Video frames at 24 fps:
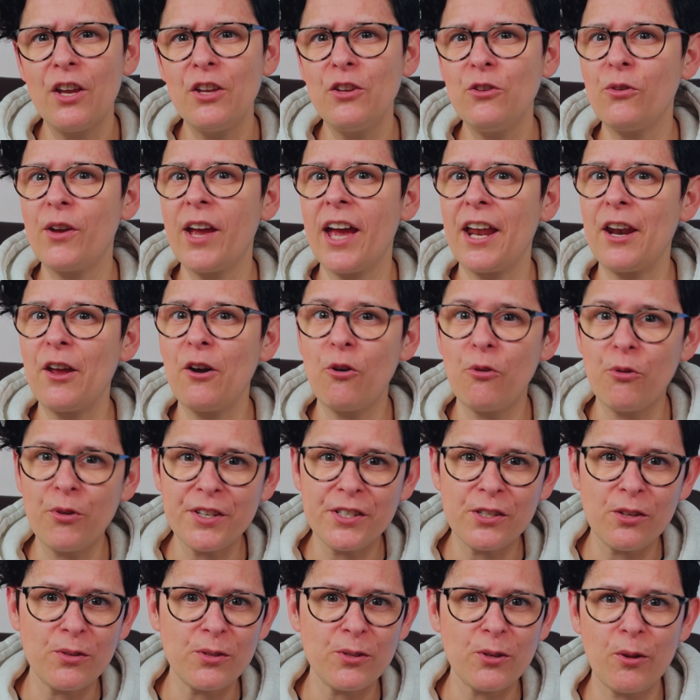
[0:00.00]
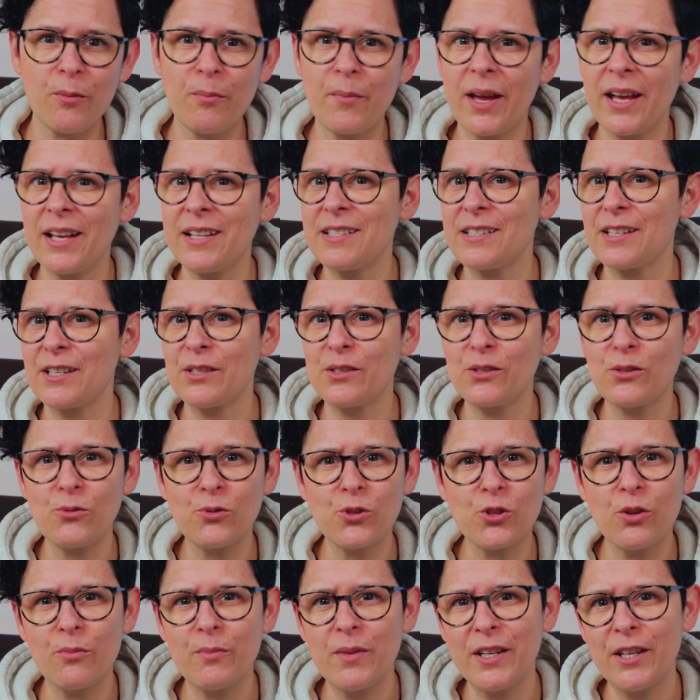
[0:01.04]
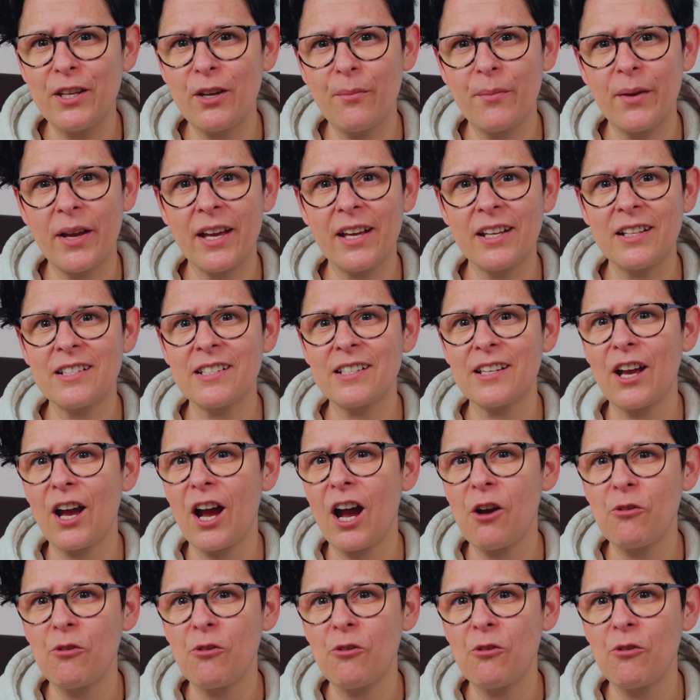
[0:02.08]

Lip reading: You get horizontal mats, social media mats,